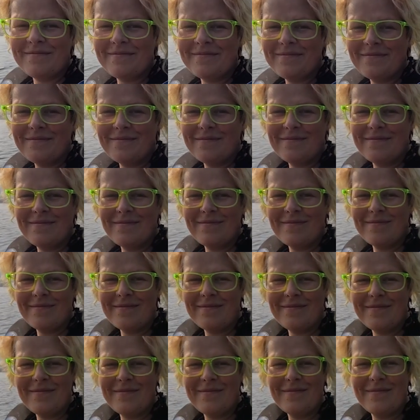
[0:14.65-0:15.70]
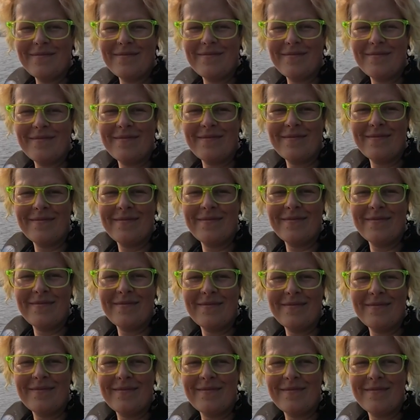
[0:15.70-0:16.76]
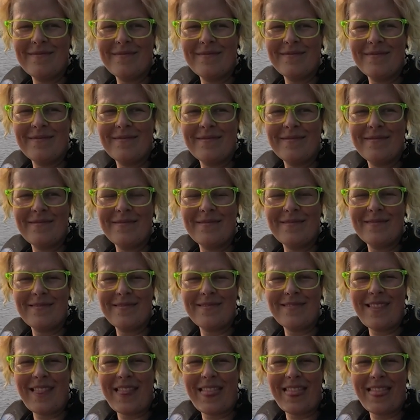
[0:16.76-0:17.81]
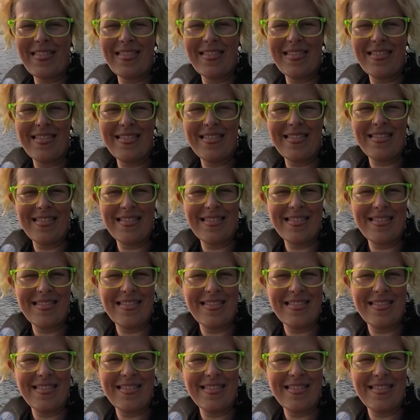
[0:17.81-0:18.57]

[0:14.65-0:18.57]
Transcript: (silence)